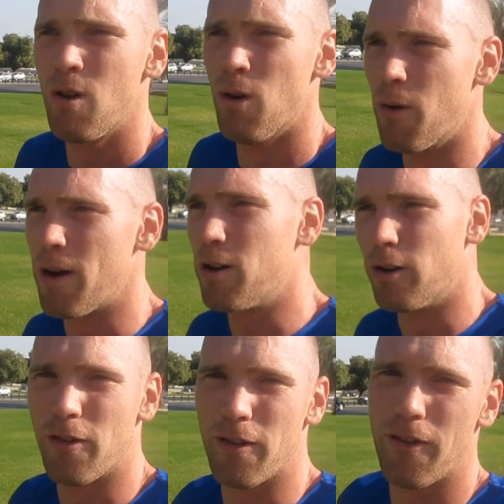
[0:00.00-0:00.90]
world record
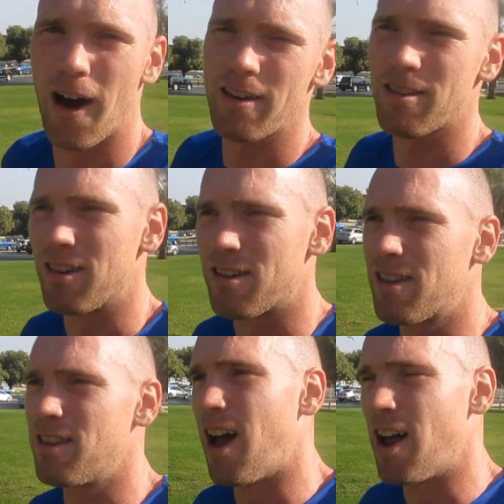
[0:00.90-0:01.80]
for the fastest
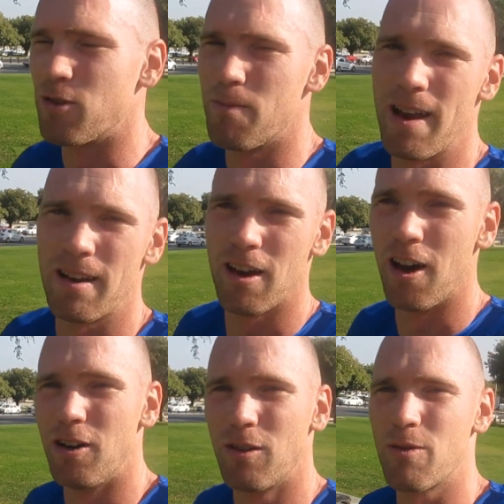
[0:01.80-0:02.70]
100-metre
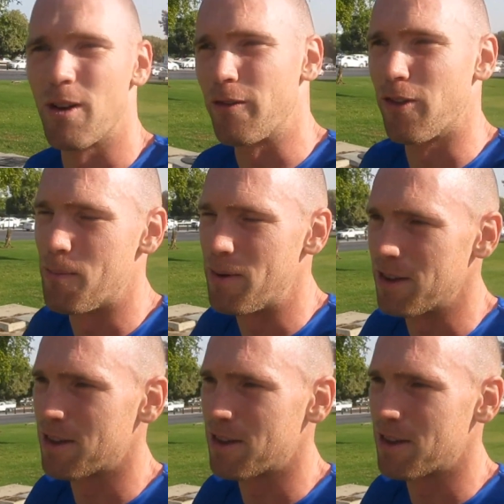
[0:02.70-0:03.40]
hurdles wearing flippers.